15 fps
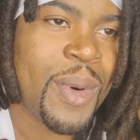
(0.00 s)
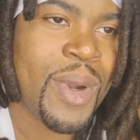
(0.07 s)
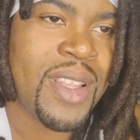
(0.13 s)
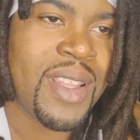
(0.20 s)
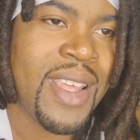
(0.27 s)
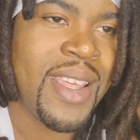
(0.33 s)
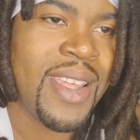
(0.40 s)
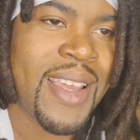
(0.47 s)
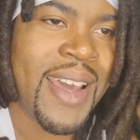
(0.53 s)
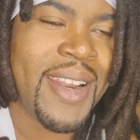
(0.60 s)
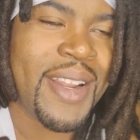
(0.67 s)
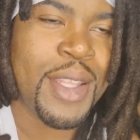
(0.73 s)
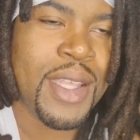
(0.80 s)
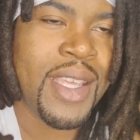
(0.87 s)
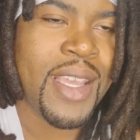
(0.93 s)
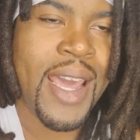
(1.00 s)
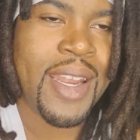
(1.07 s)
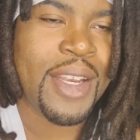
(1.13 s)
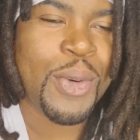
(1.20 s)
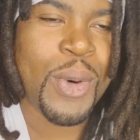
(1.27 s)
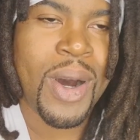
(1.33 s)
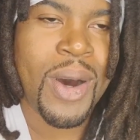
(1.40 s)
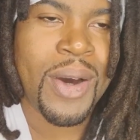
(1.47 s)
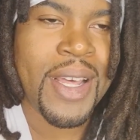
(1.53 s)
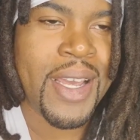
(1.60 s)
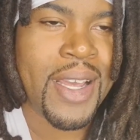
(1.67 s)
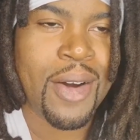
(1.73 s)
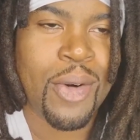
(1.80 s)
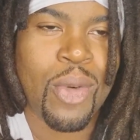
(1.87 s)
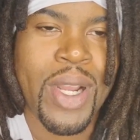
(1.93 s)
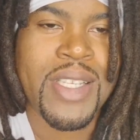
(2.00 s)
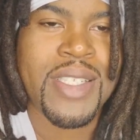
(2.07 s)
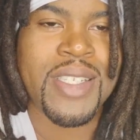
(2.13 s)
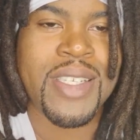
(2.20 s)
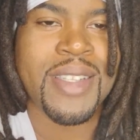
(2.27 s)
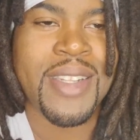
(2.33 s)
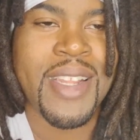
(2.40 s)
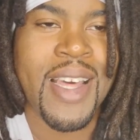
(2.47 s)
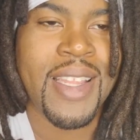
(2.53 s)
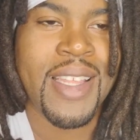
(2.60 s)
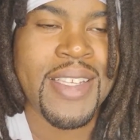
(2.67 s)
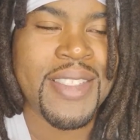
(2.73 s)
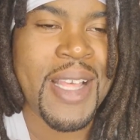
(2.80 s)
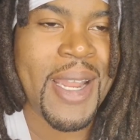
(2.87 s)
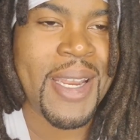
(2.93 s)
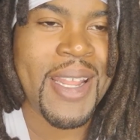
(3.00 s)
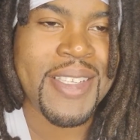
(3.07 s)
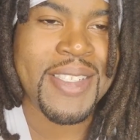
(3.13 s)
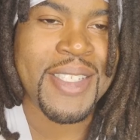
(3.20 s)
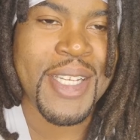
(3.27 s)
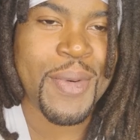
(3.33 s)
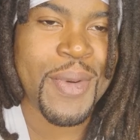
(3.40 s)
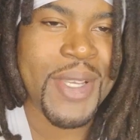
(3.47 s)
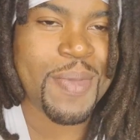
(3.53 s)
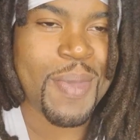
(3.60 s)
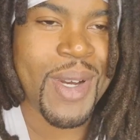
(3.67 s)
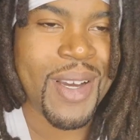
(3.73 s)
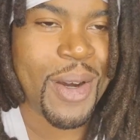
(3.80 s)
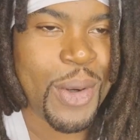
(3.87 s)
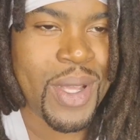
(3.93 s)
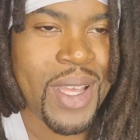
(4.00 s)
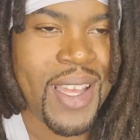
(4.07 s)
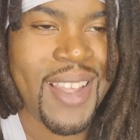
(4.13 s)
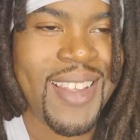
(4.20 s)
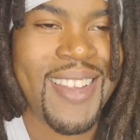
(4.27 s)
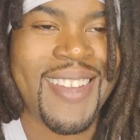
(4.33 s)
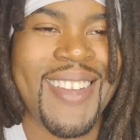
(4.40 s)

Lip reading: You ain't have to do all that erasing, Nelly. It's not that serious, but okay.